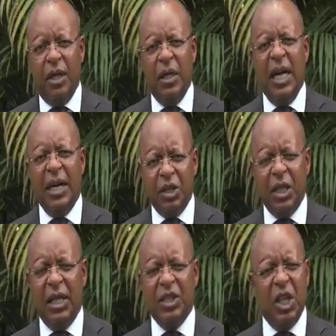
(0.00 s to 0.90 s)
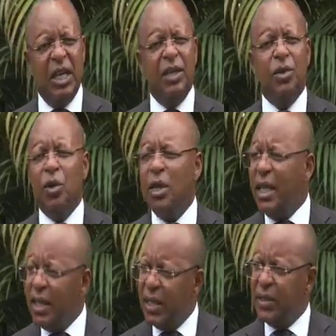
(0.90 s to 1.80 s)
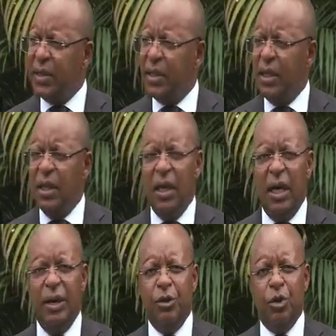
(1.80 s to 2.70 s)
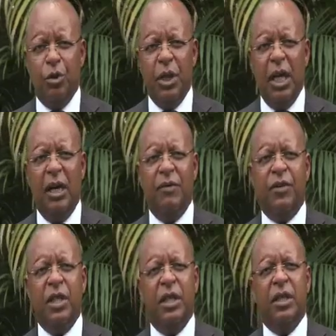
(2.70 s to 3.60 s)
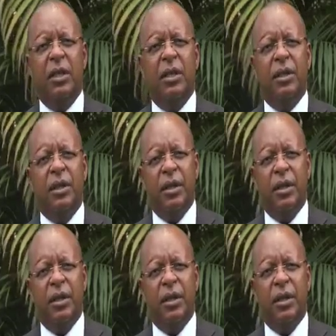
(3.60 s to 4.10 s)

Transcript: in agriculture, in all areas. Uh, you know, we have the